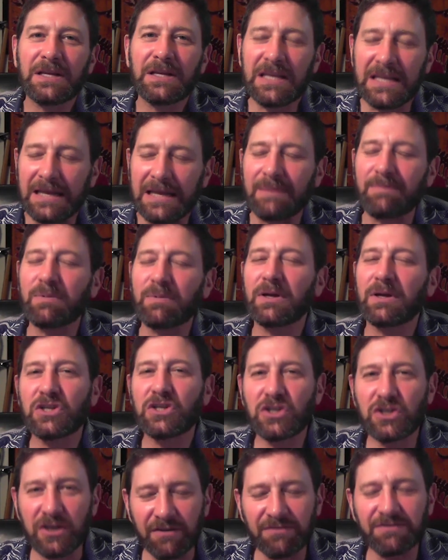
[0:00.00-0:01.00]
Keep
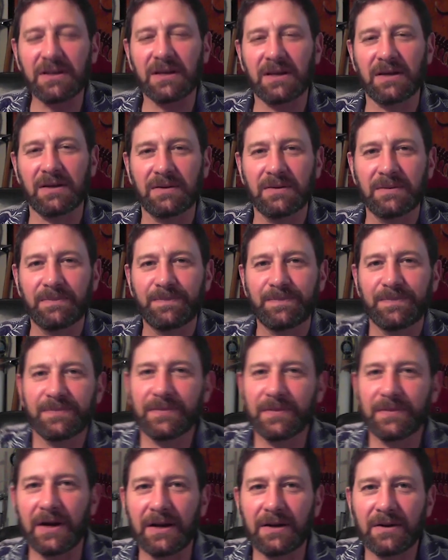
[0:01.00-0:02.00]
shifting,
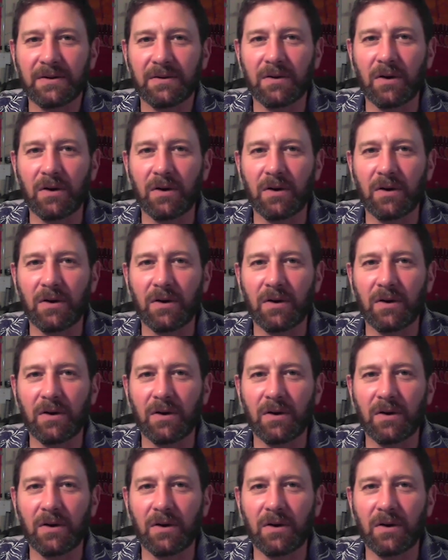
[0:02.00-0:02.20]
right?